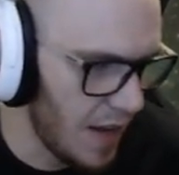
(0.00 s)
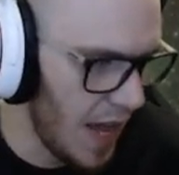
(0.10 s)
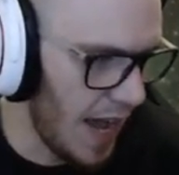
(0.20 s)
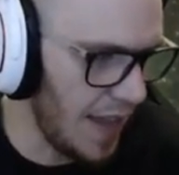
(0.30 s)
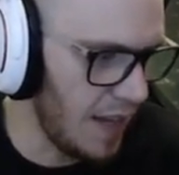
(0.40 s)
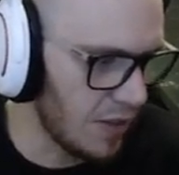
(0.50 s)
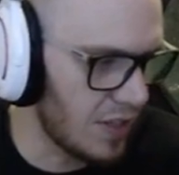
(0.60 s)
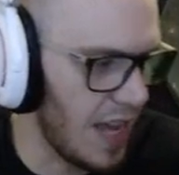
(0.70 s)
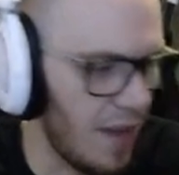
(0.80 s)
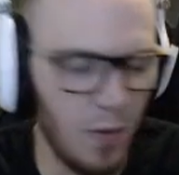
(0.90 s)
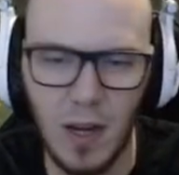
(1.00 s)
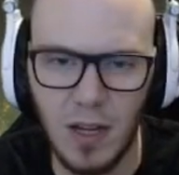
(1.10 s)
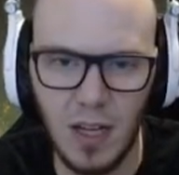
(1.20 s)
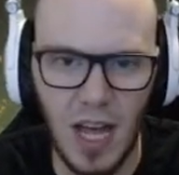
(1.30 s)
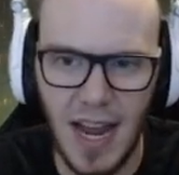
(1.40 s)
and they'll just have one
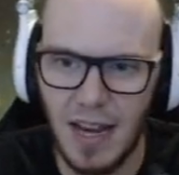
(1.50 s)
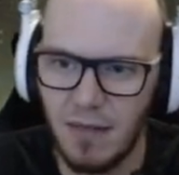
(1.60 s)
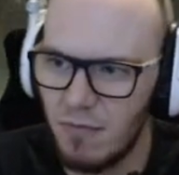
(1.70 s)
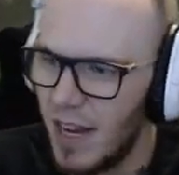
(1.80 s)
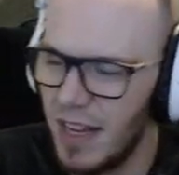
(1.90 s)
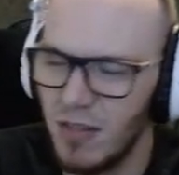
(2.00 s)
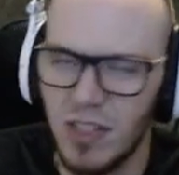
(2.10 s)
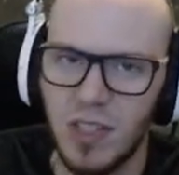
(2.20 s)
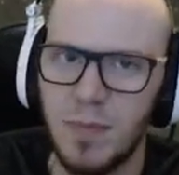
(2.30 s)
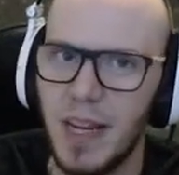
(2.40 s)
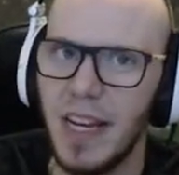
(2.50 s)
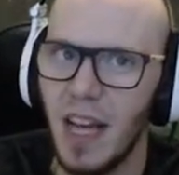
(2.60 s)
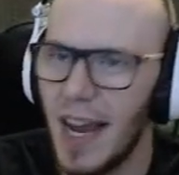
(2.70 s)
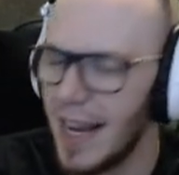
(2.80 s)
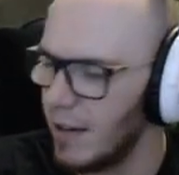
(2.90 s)
on light and they'll just be
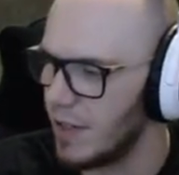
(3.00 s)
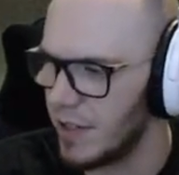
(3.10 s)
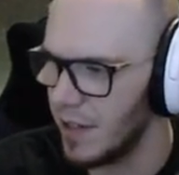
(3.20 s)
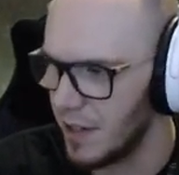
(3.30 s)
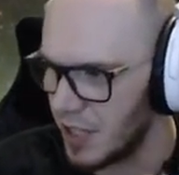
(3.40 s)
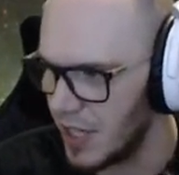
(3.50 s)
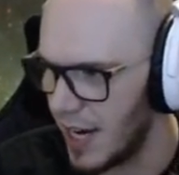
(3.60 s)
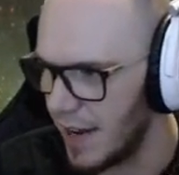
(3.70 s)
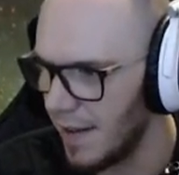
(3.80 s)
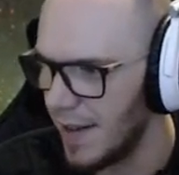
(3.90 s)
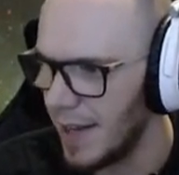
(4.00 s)
like, it'll just look shit.